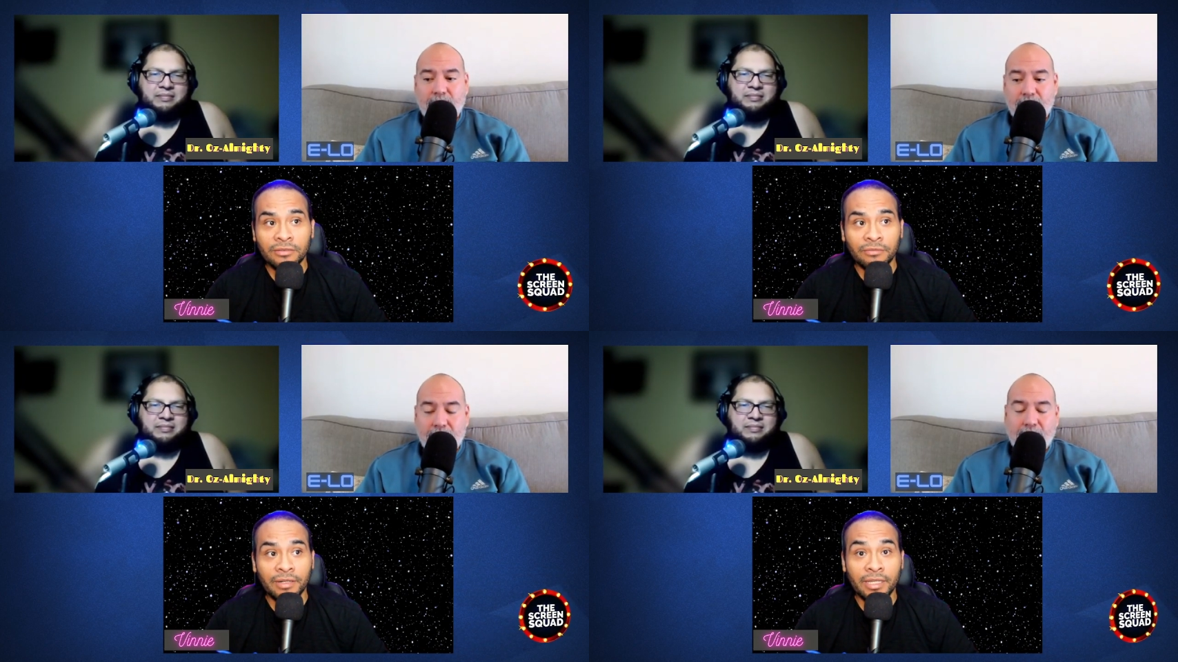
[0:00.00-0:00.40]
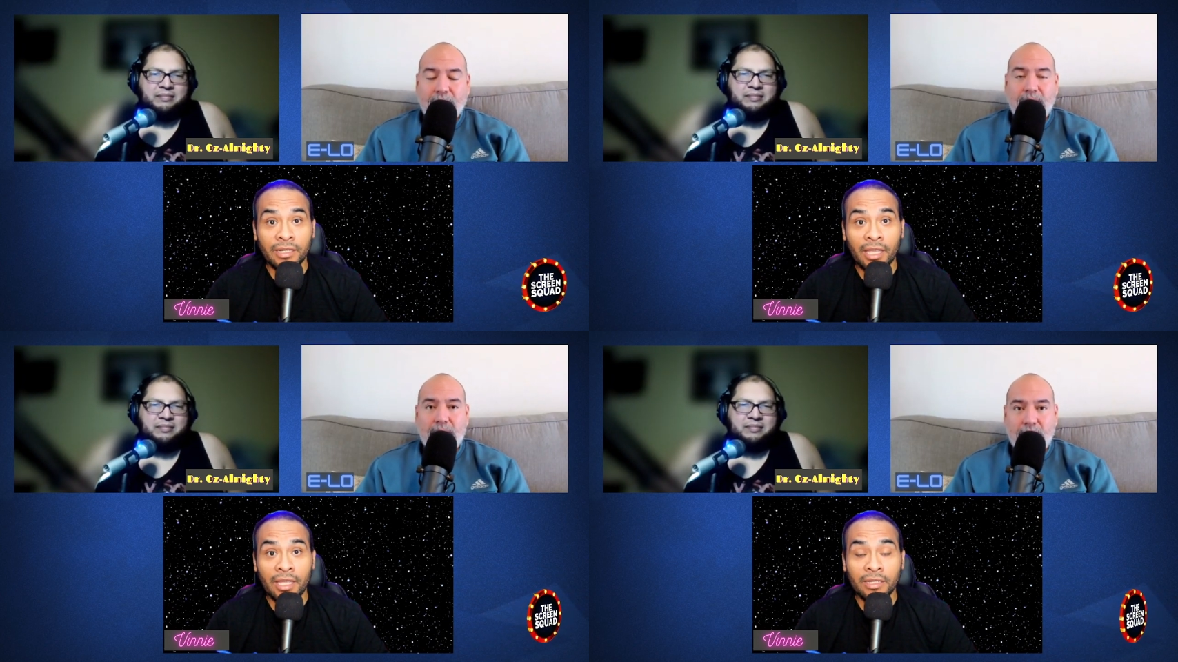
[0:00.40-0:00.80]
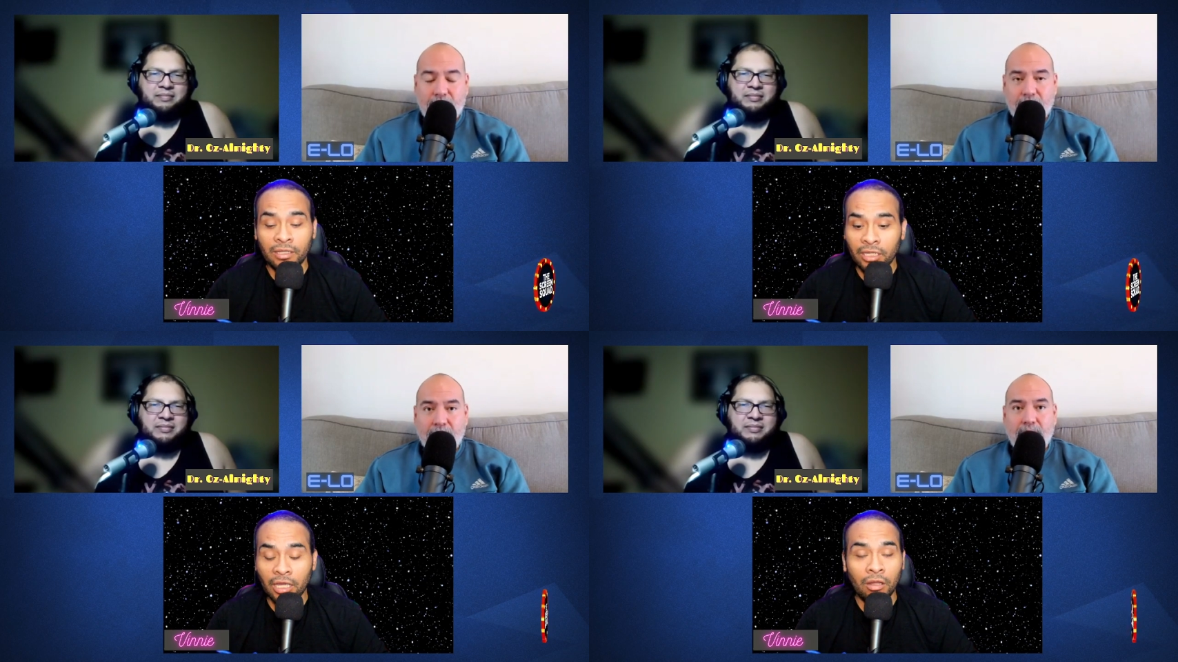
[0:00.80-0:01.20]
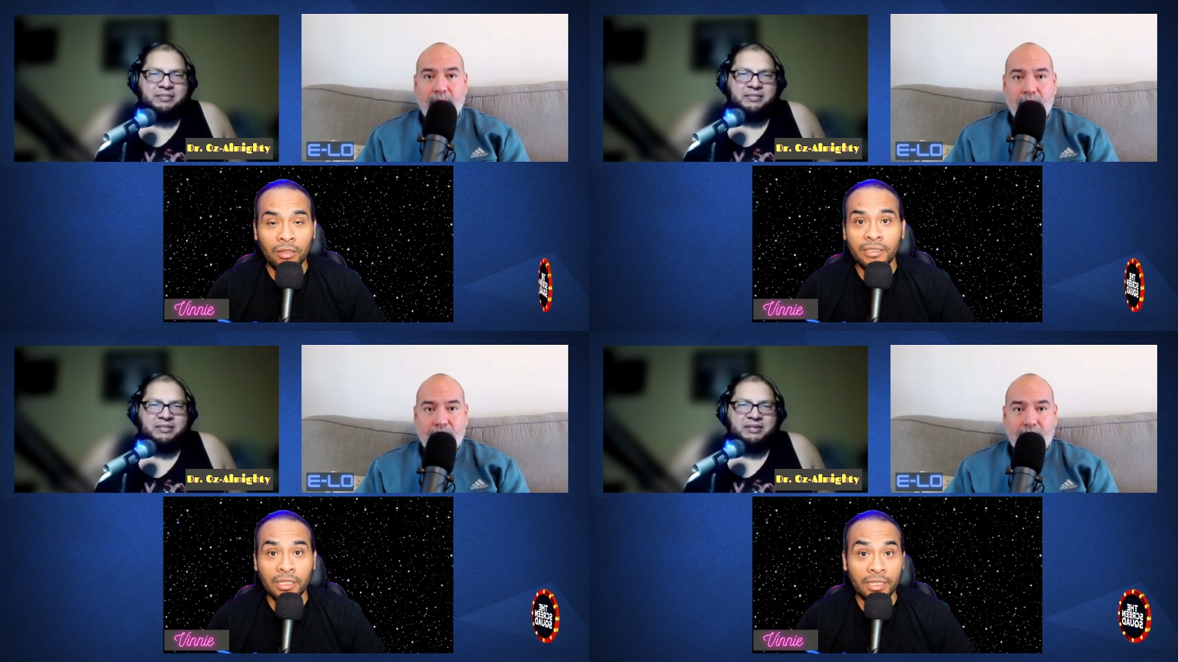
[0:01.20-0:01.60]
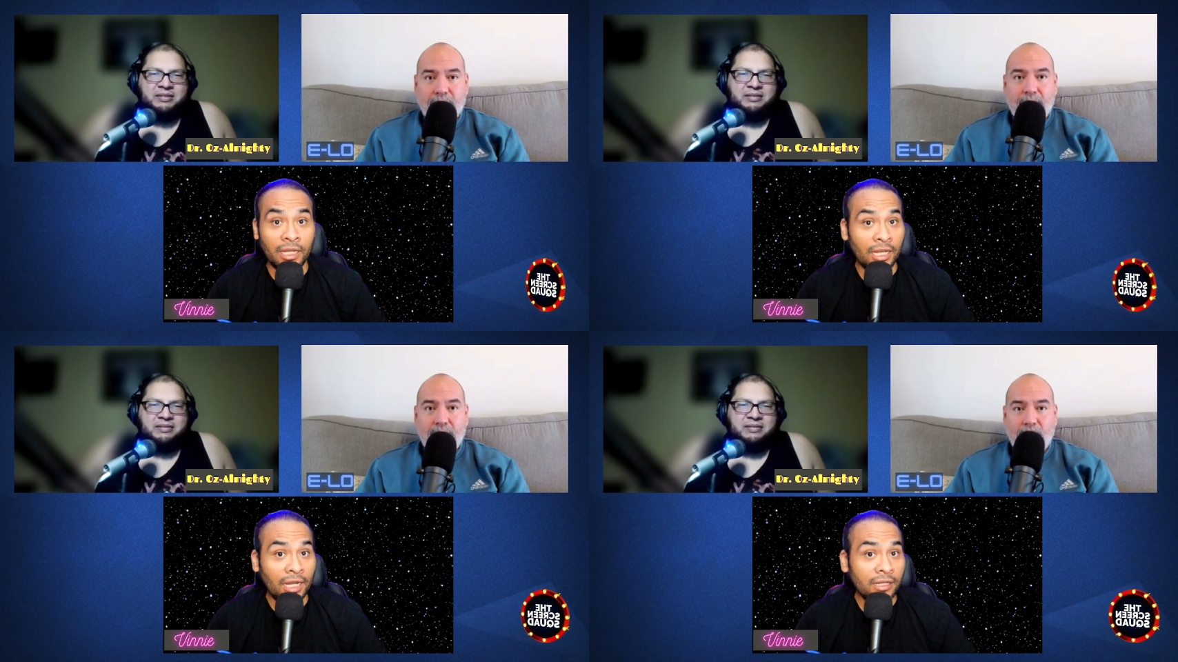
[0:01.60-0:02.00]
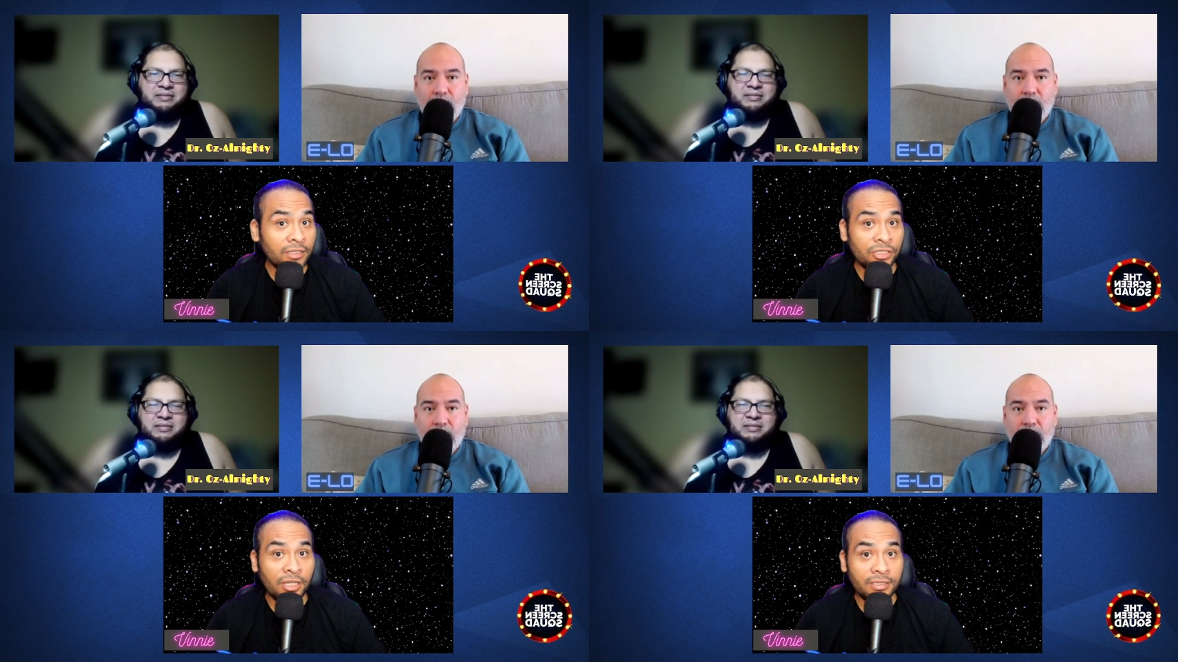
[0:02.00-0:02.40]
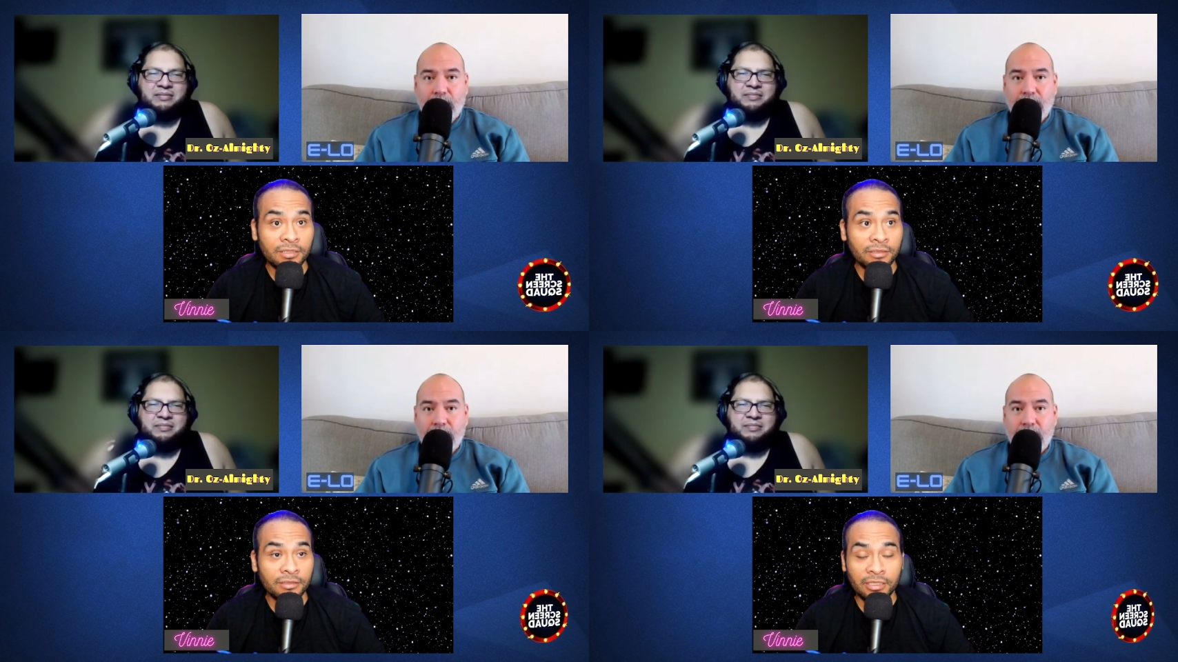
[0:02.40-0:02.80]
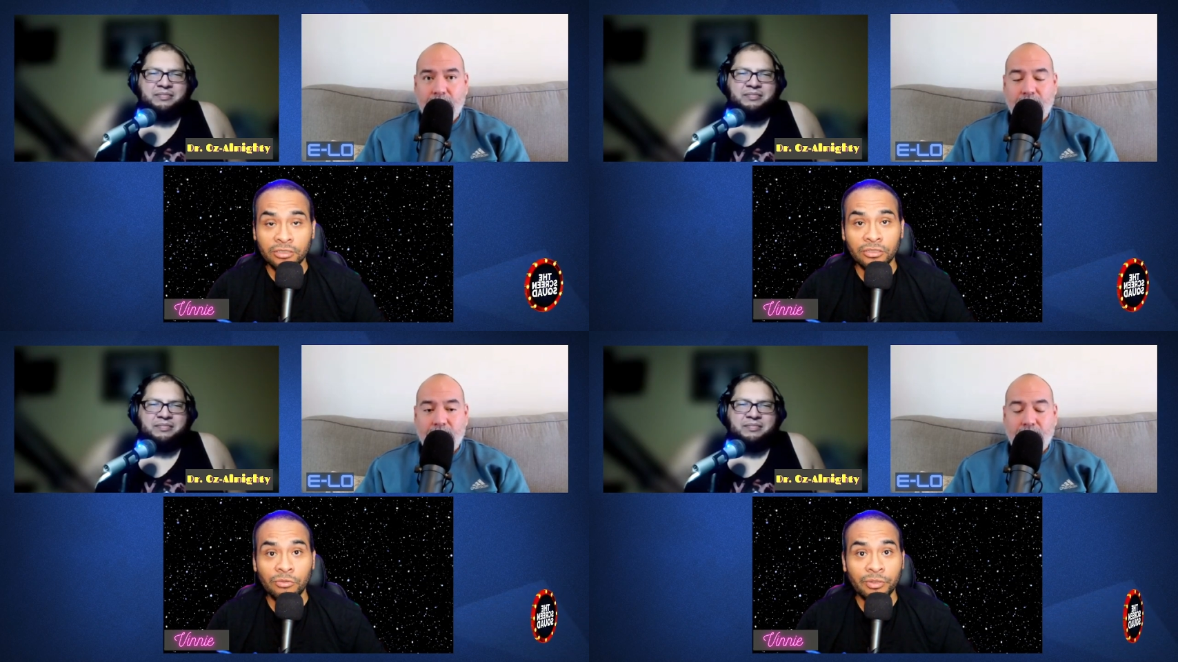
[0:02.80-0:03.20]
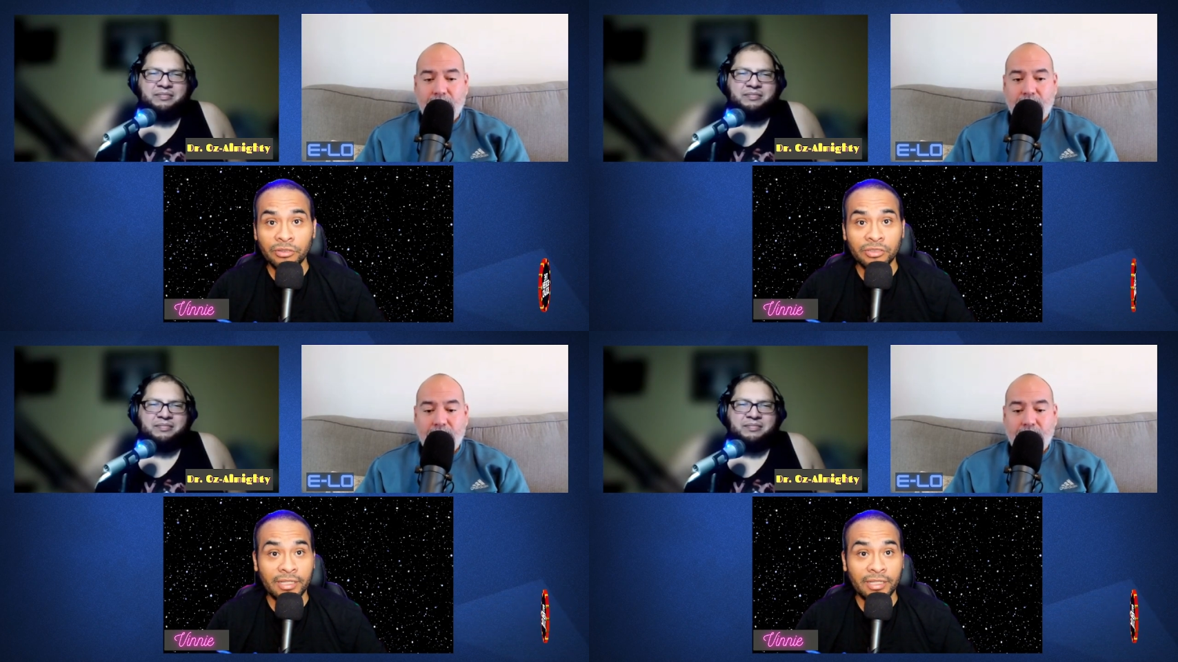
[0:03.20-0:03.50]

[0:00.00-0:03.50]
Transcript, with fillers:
Speaker 1: right? And all it, it, a lot of the shots are there's no real